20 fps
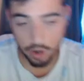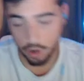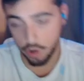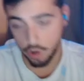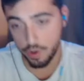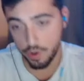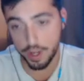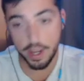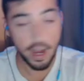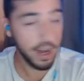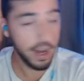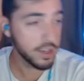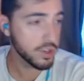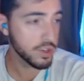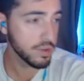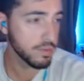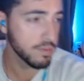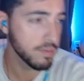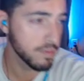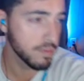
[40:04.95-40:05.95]
Huhi has
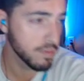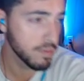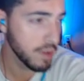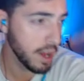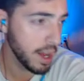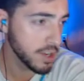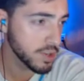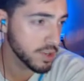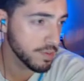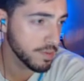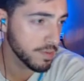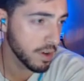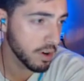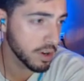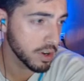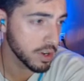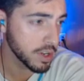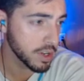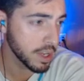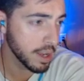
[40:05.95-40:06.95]
some has some
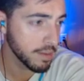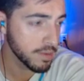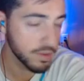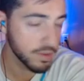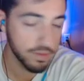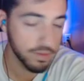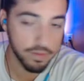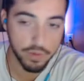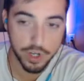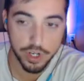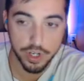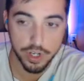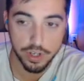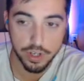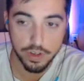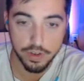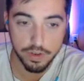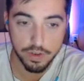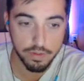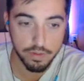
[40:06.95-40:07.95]
very good games, which
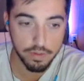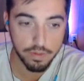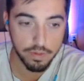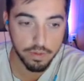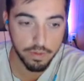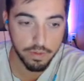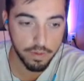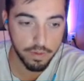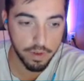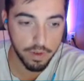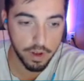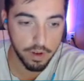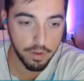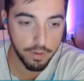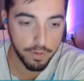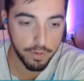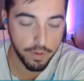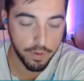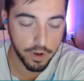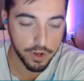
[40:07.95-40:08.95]
is
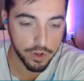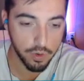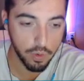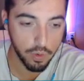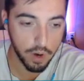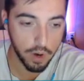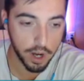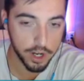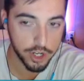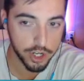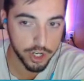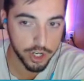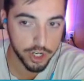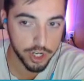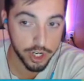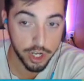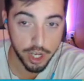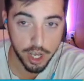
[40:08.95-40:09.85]
fun to watch.